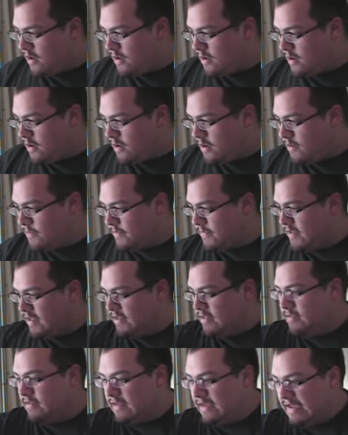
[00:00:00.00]

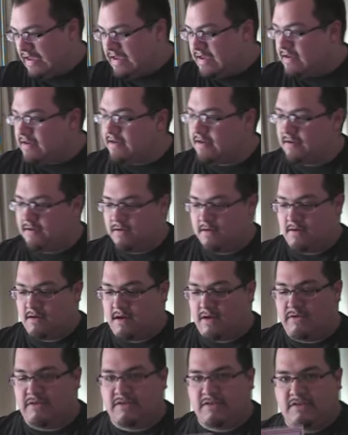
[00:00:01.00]
The ink
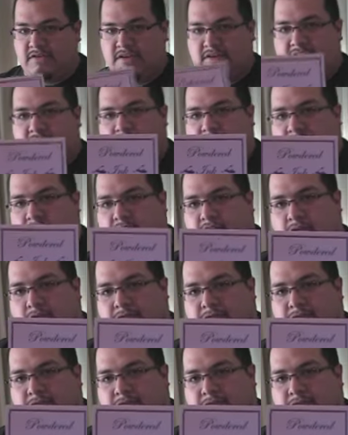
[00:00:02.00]
I was using in the